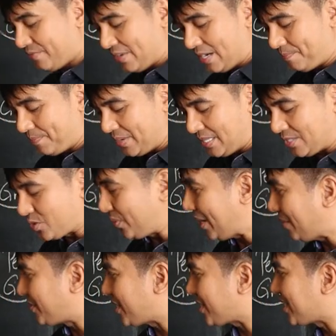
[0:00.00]
the Philippines, we
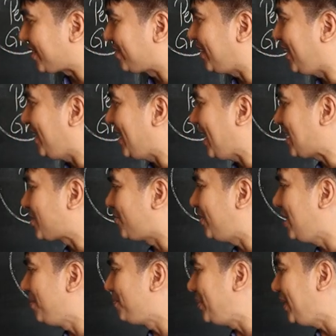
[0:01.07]
have such a thing as
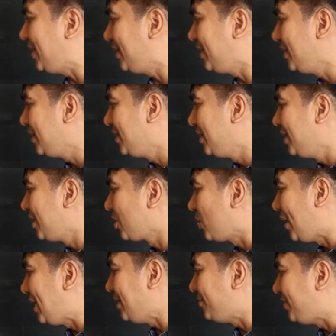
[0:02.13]
Philippine
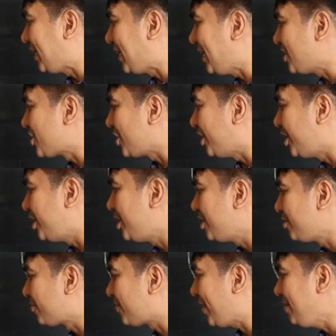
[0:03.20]
Qualification
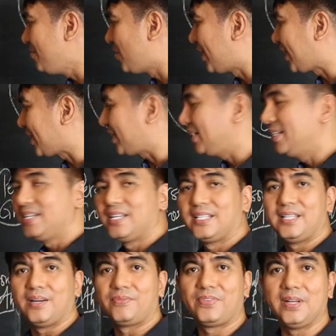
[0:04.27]
Framework.
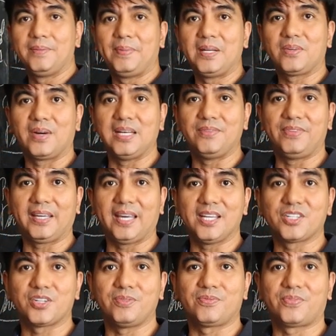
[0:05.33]
The Philippine
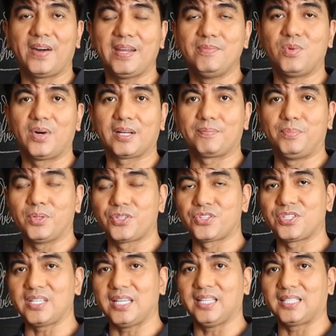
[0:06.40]
Qualification Framework
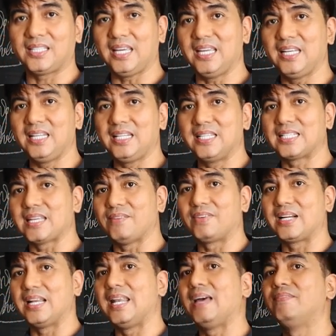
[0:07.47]
puts it in
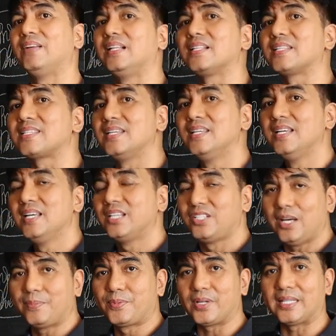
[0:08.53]
several levels.
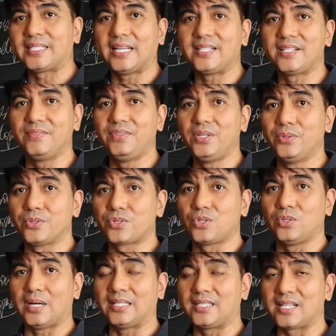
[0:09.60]
You have to attend reviews
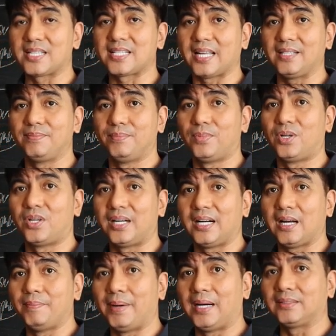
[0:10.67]
to understand more
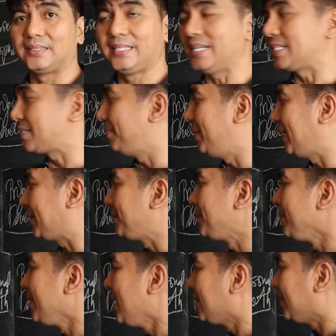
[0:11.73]
about this. But
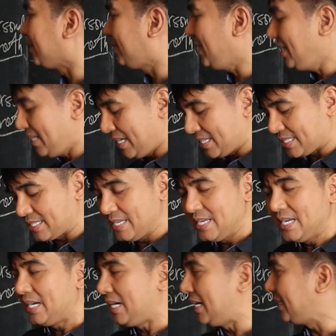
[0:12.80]
the thing is,
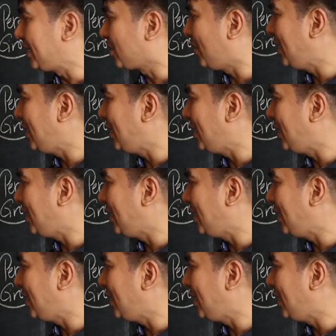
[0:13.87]
the